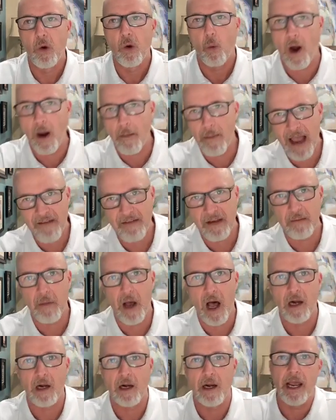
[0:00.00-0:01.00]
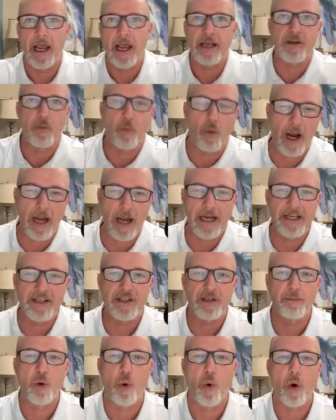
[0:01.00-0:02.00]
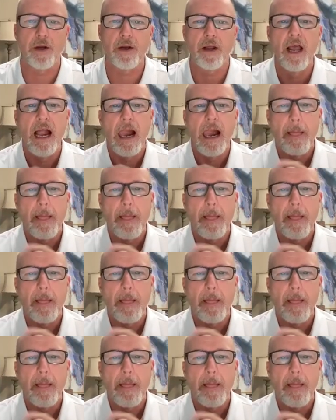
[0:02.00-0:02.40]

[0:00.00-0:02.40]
where I'm having bottlenecks and where I need support,